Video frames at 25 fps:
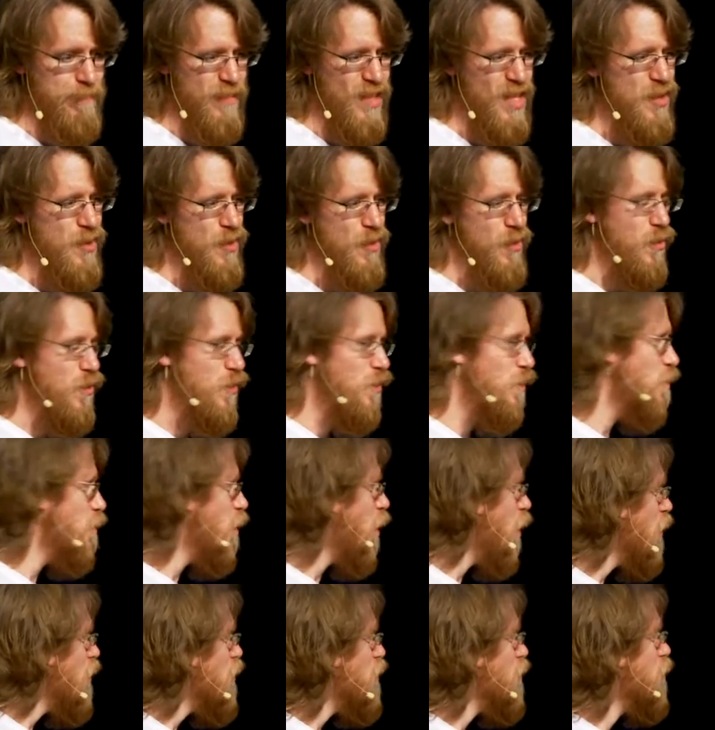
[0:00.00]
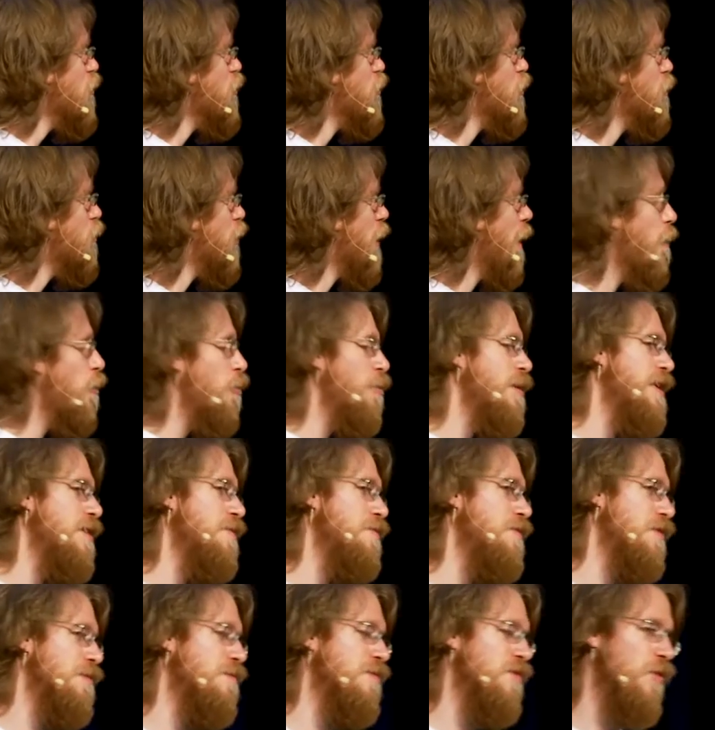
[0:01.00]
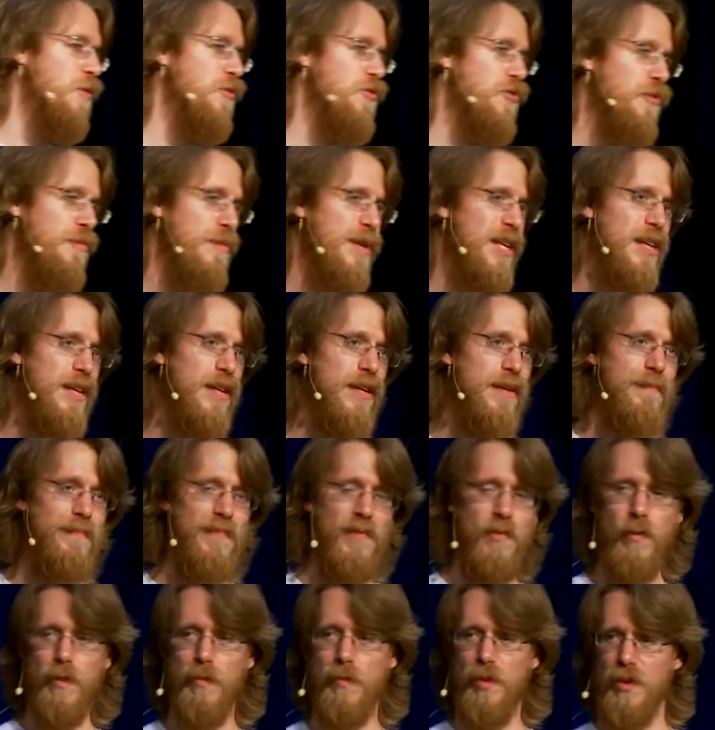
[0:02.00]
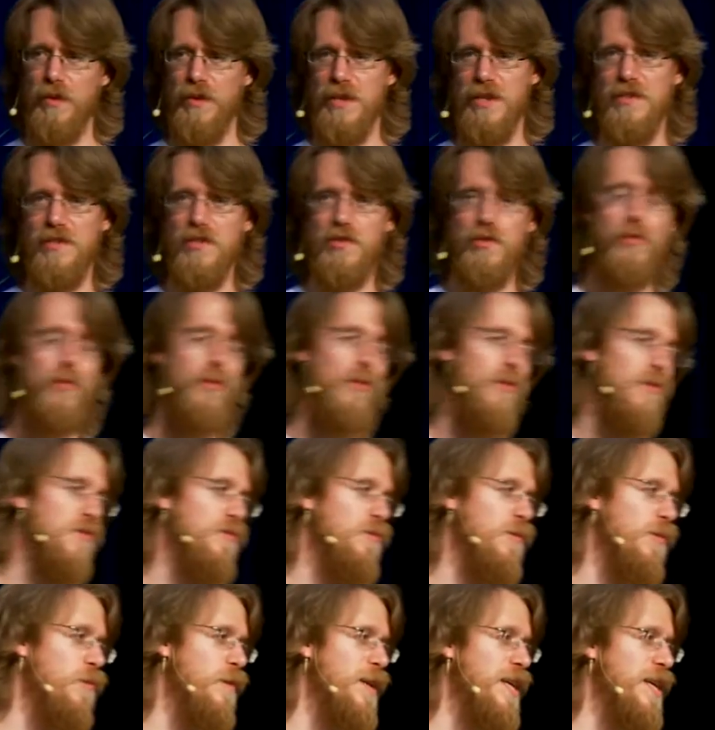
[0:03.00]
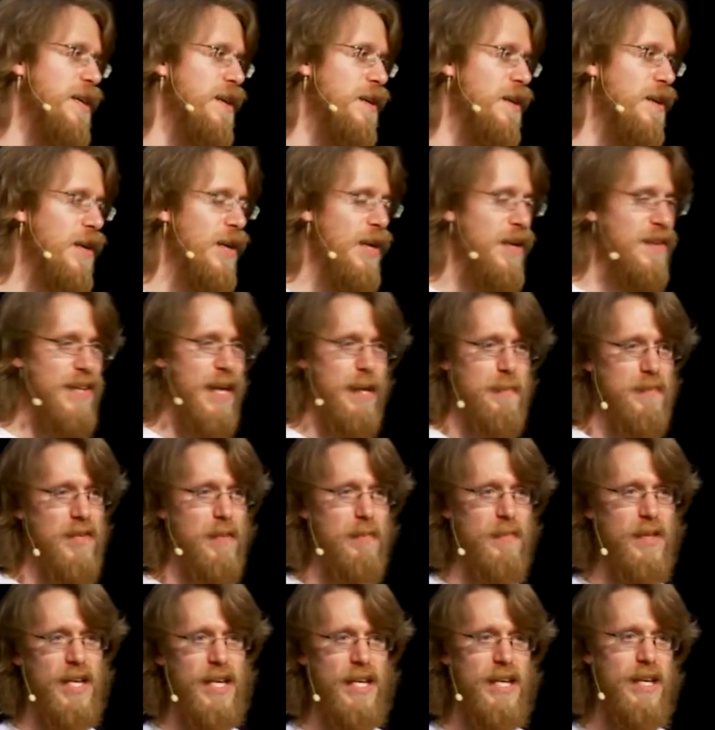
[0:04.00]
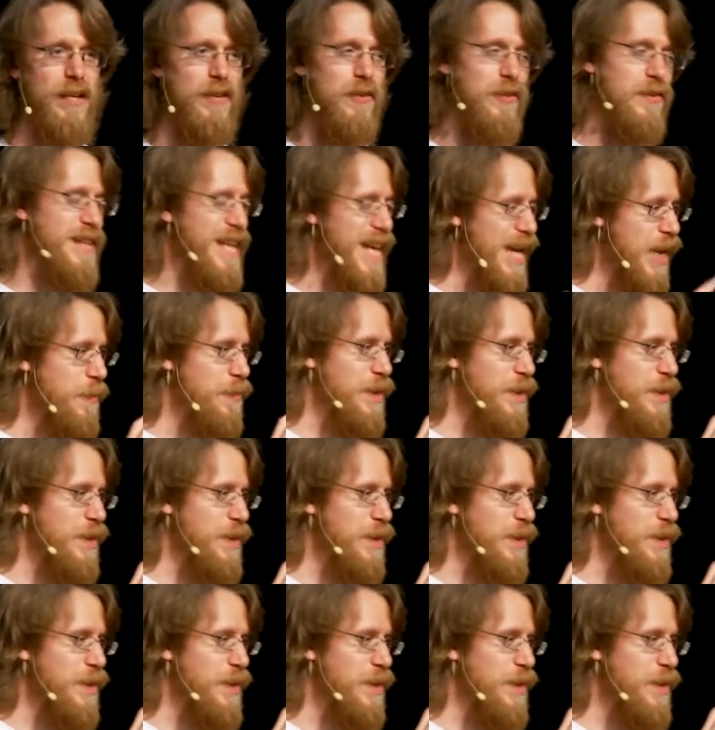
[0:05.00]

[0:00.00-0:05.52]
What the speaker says: You also should probably use some social media. We build these tools where we can type something in or take a